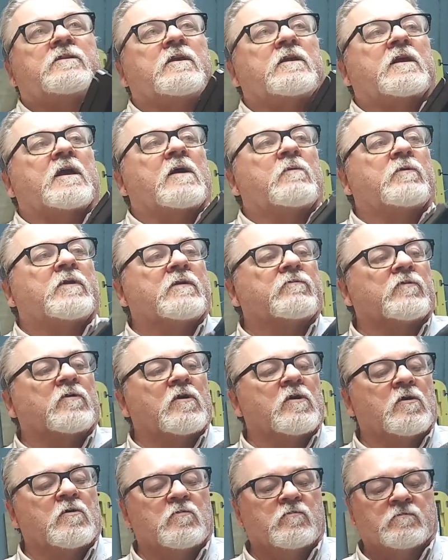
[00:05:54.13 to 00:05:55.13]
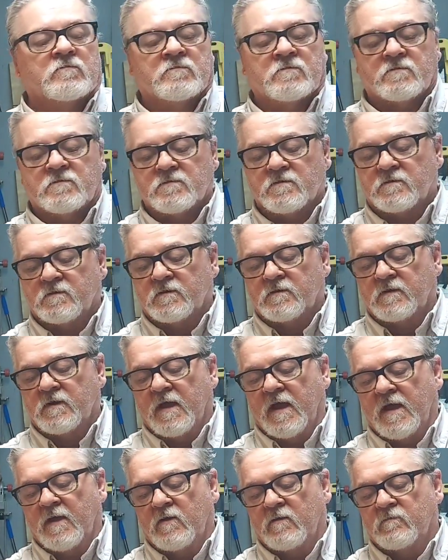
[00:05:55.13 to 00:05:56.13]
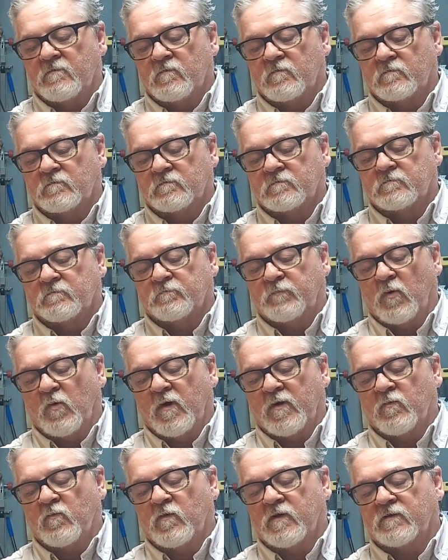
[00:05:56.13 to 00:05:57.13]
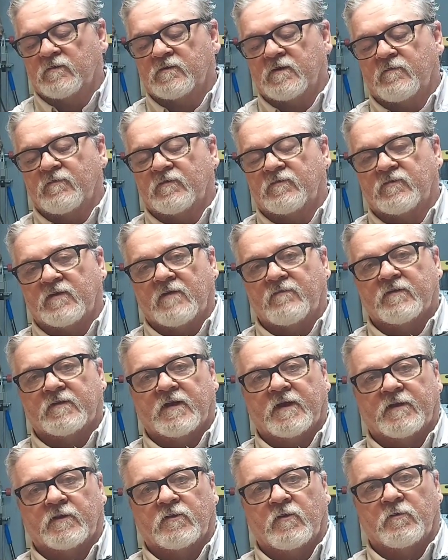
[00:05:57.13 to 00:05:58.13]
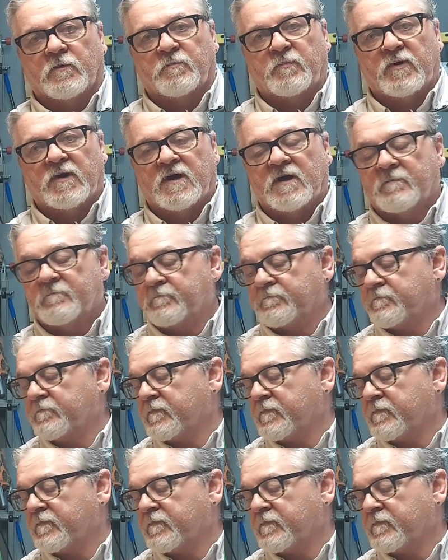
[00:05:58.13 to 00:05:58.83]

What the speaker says: think I would ever own a .177, let alone a pump.